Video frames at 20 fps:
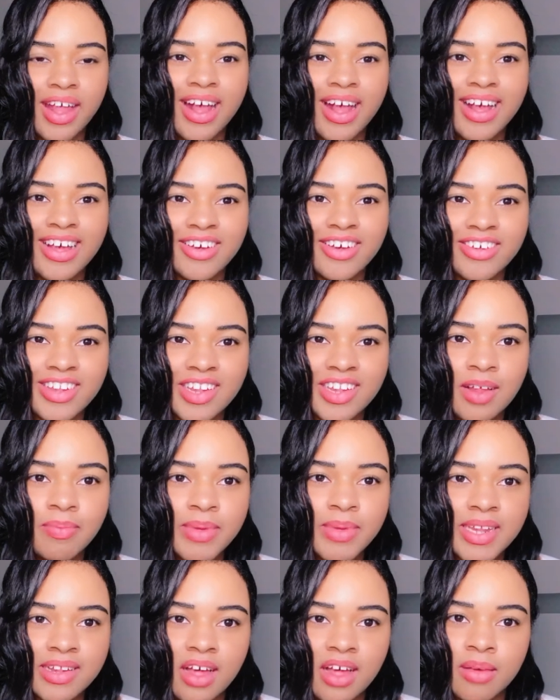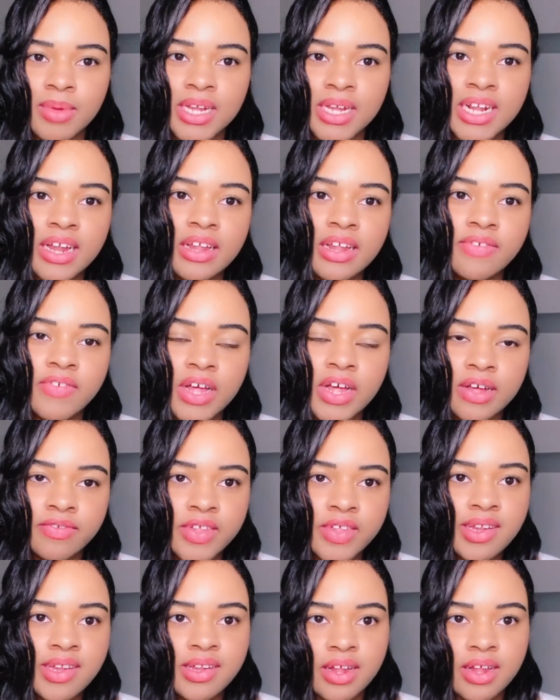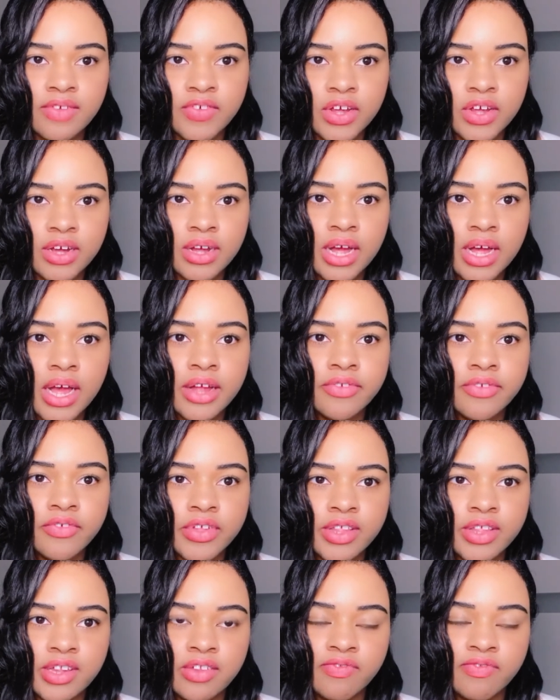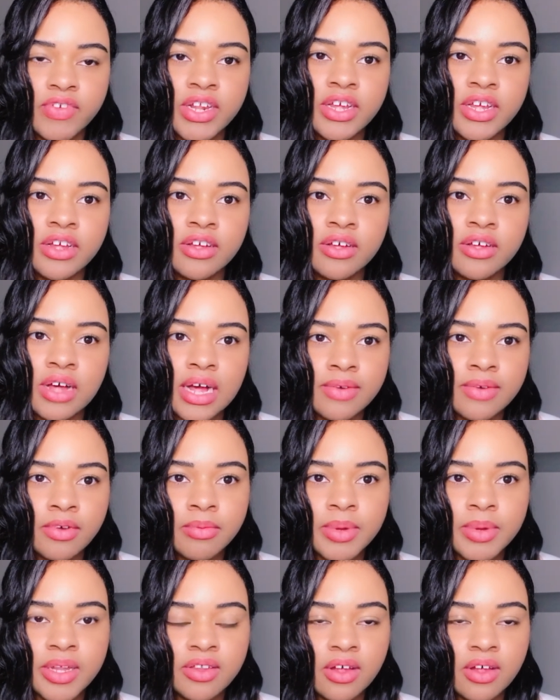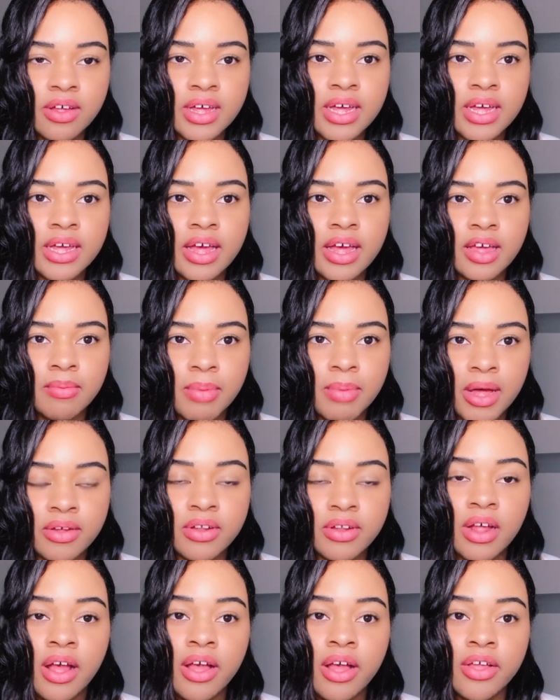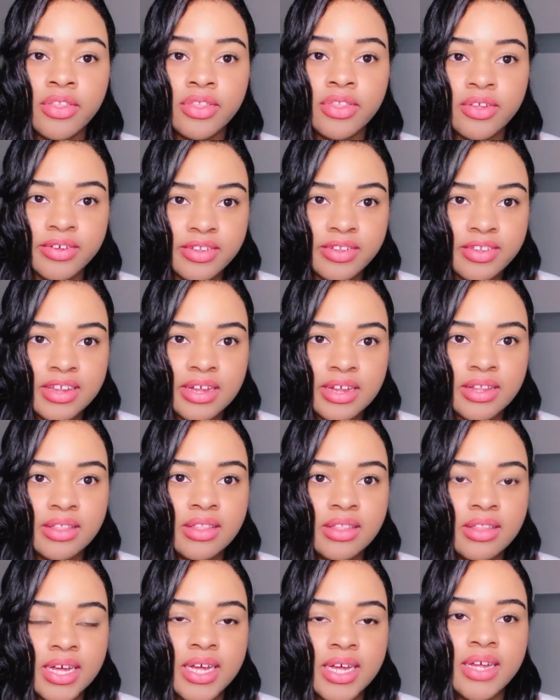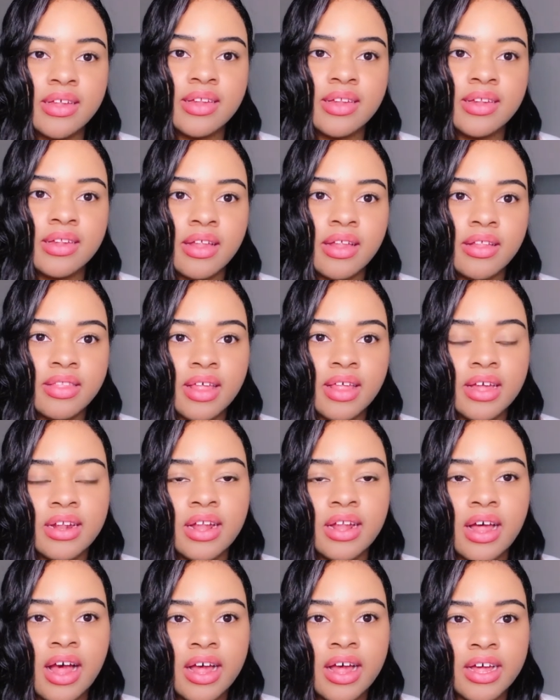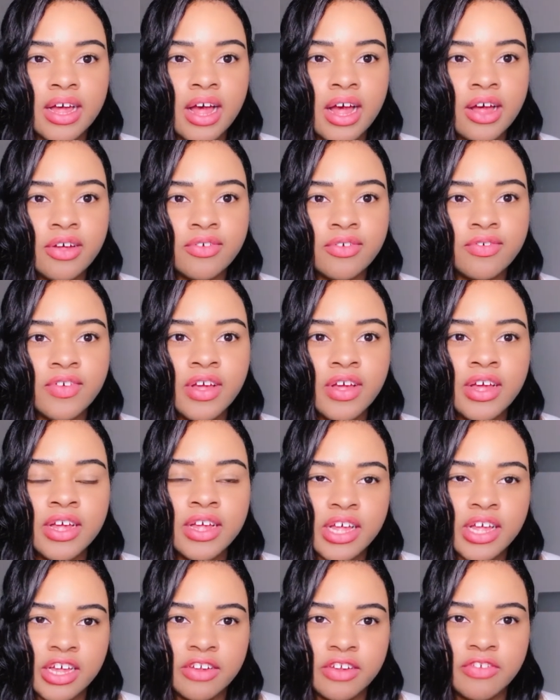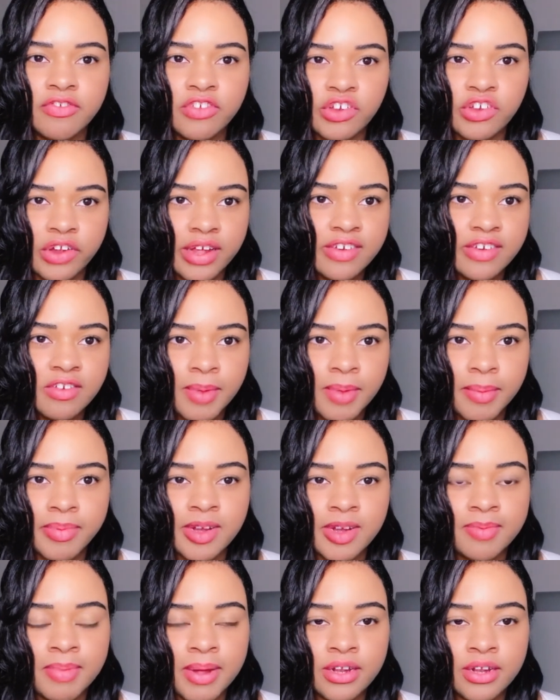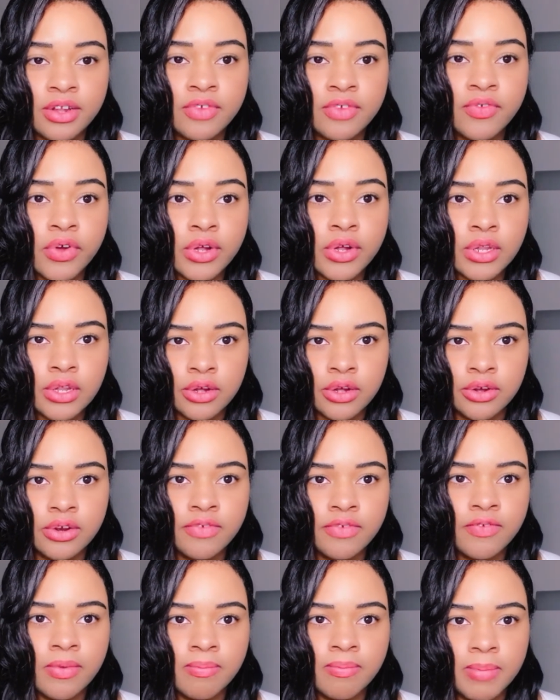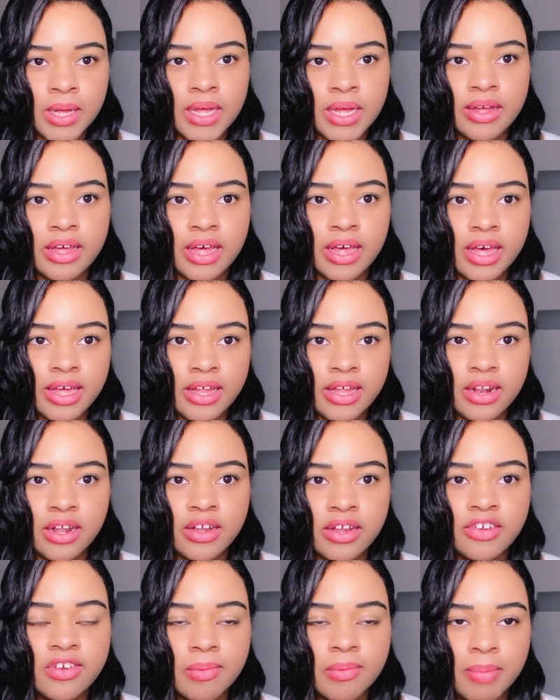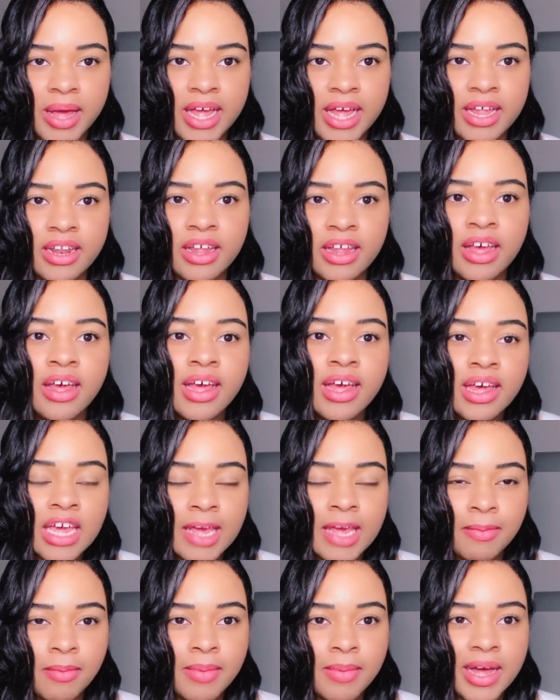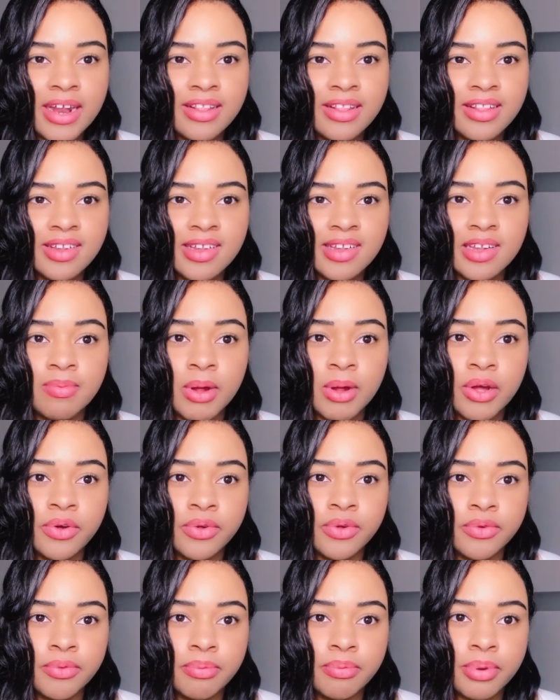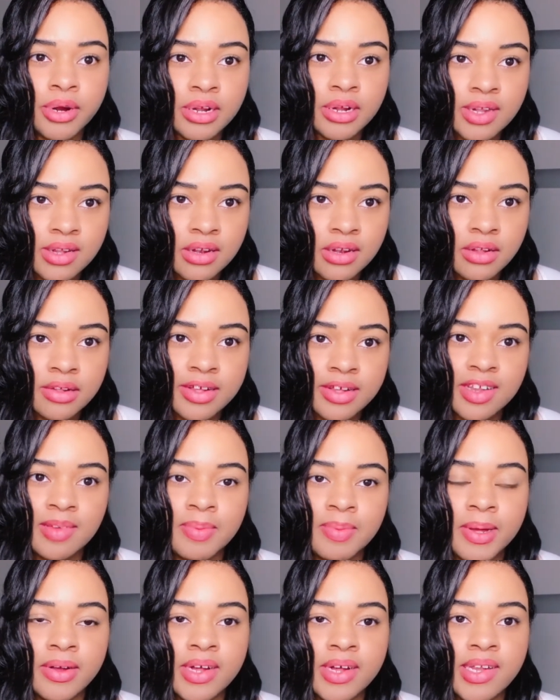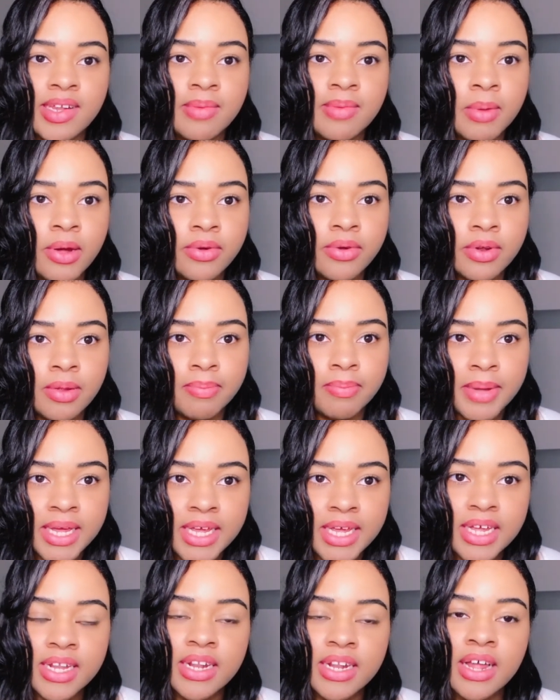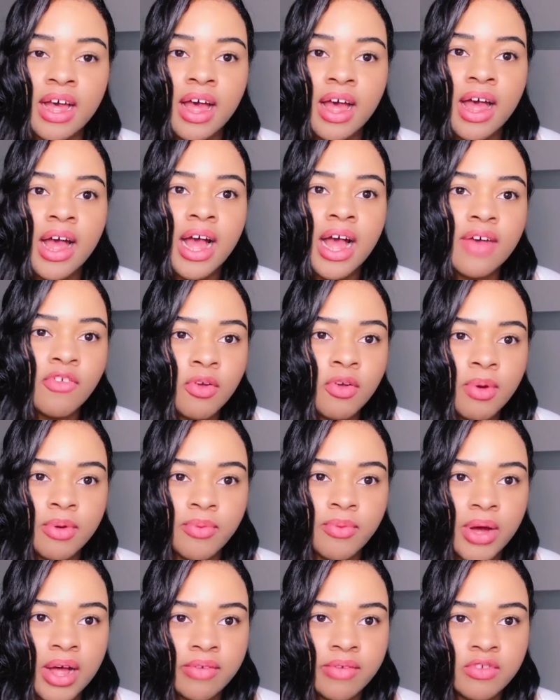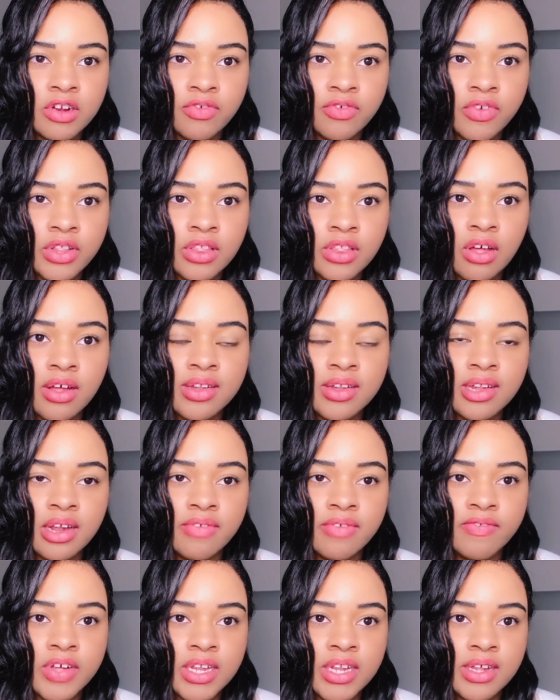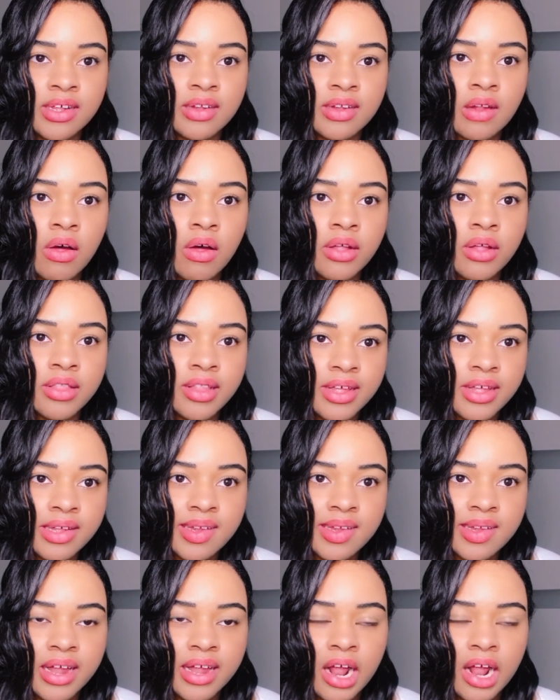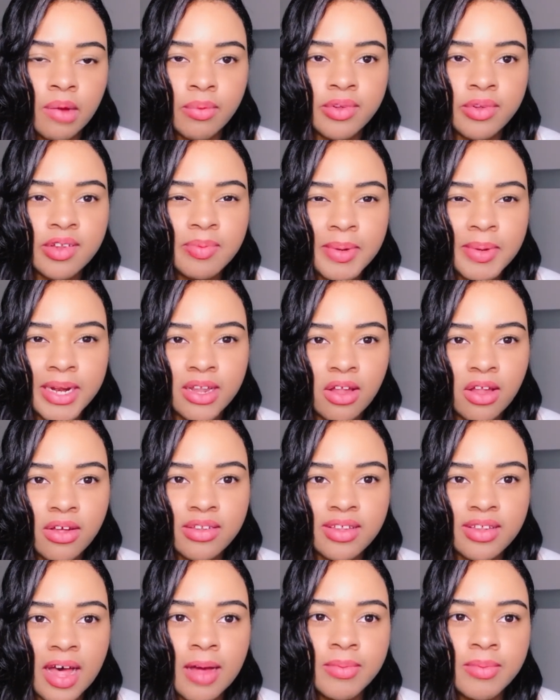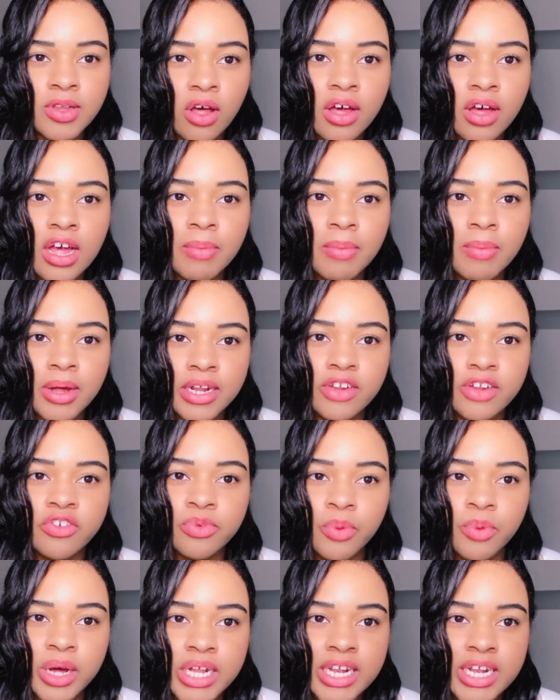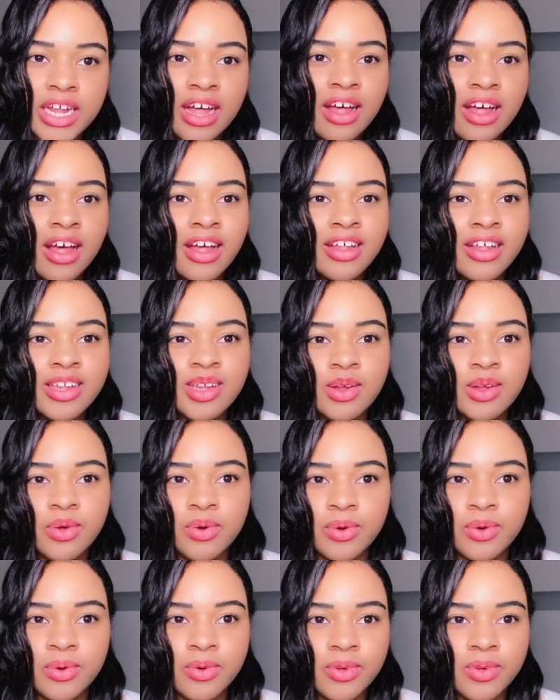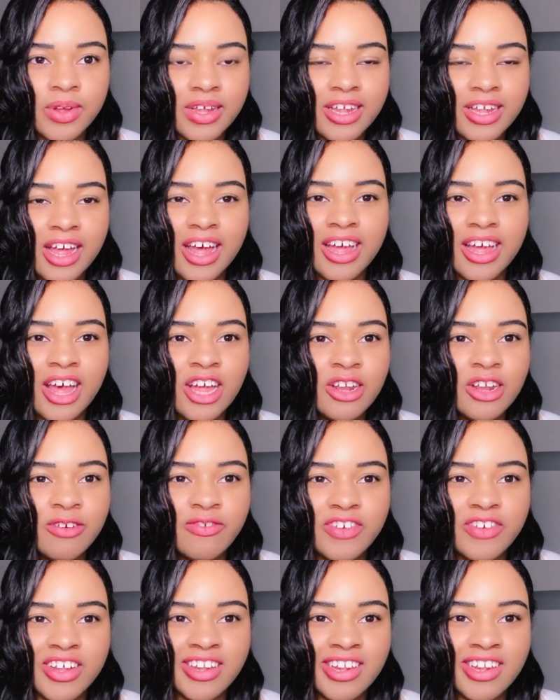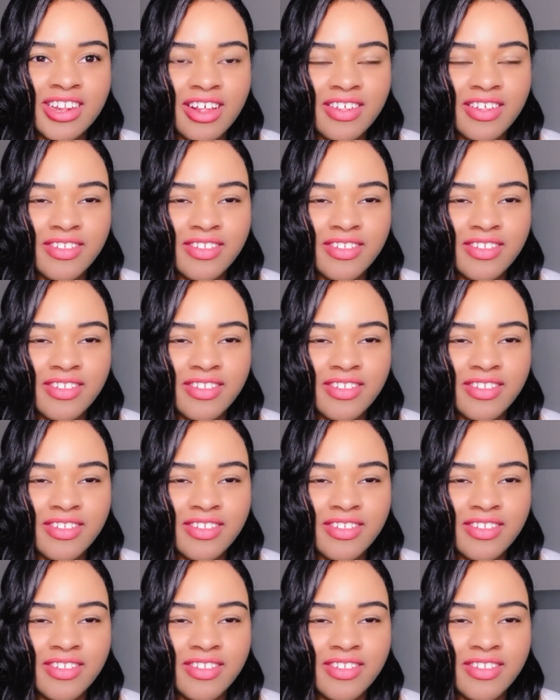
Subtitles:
Hey, what's up? It's Comic95 the Savior, and for this video I will be talking about 13 things that I have kind of changed my perspective or learned from being in Japan. Keep in mind that this is my own personal experience, my own opinion. Everyone will have different thoughts and feelings on this, and I won't spend a long time talking about each one. So yeah, kind of just